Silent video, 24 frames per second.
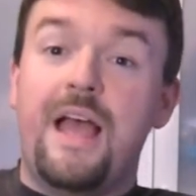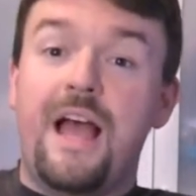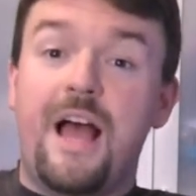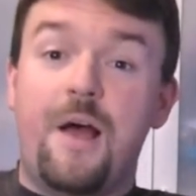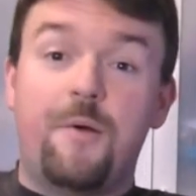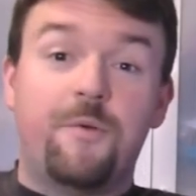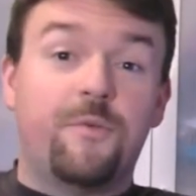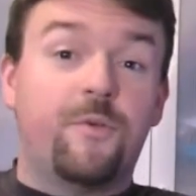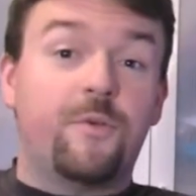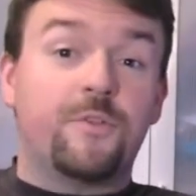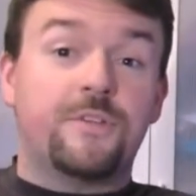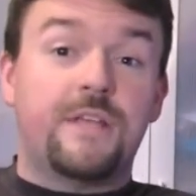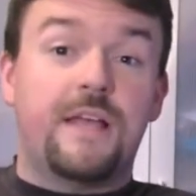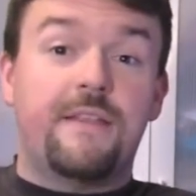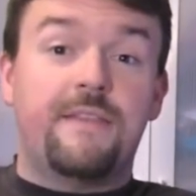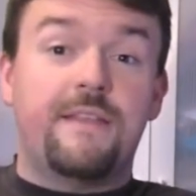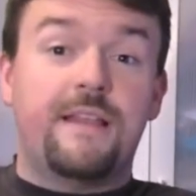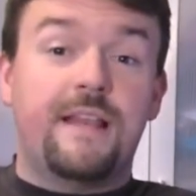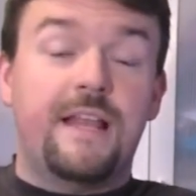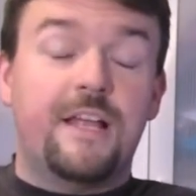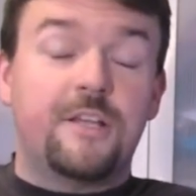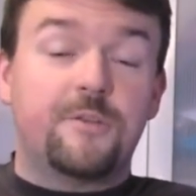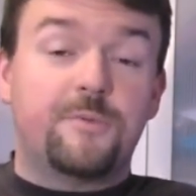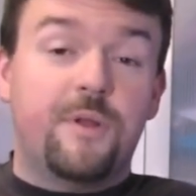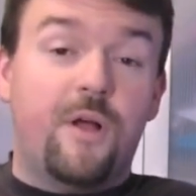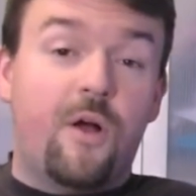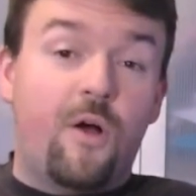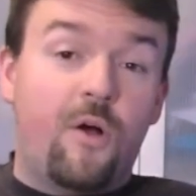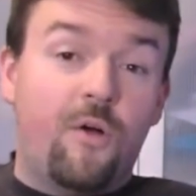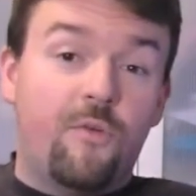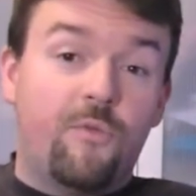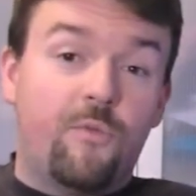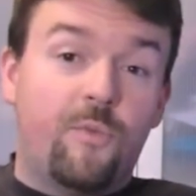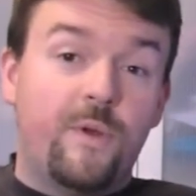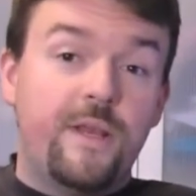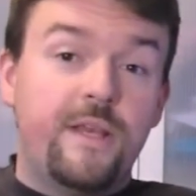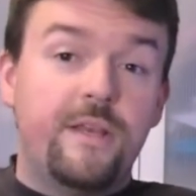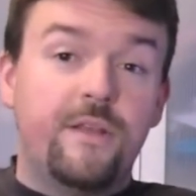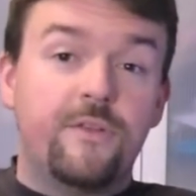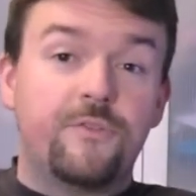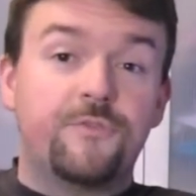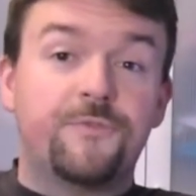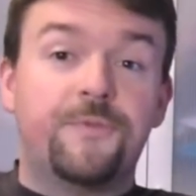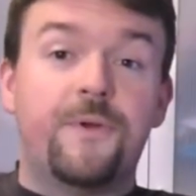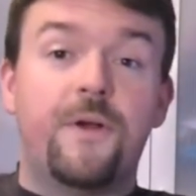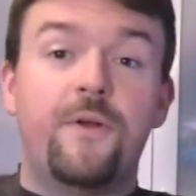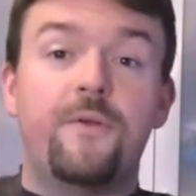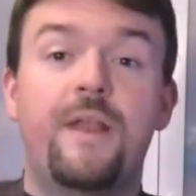and we've also had the announcement of
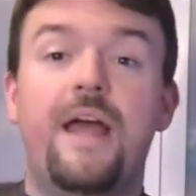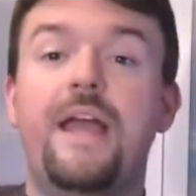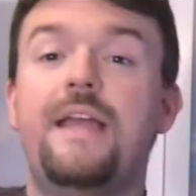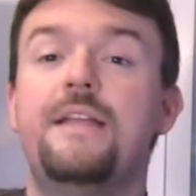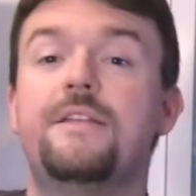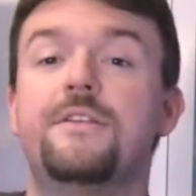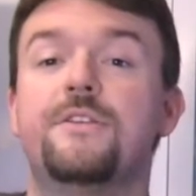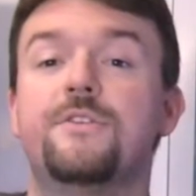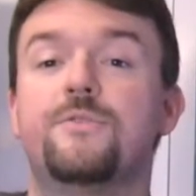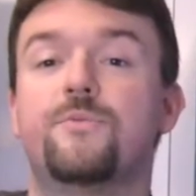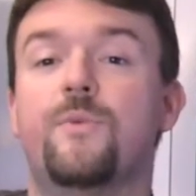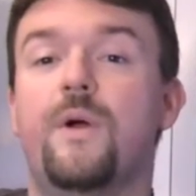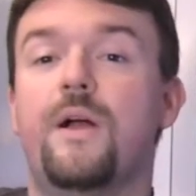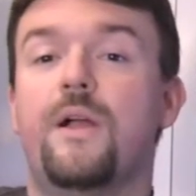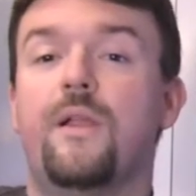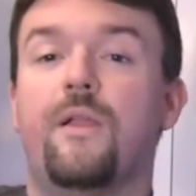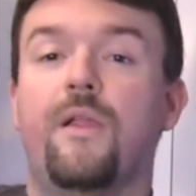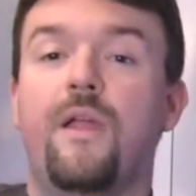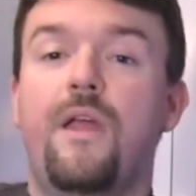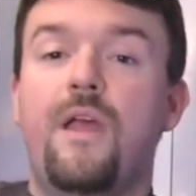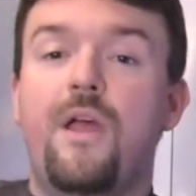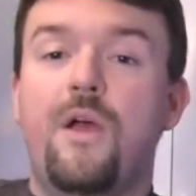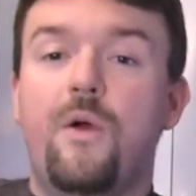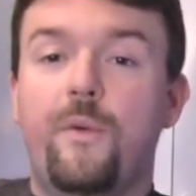Windows Phone 8 as well,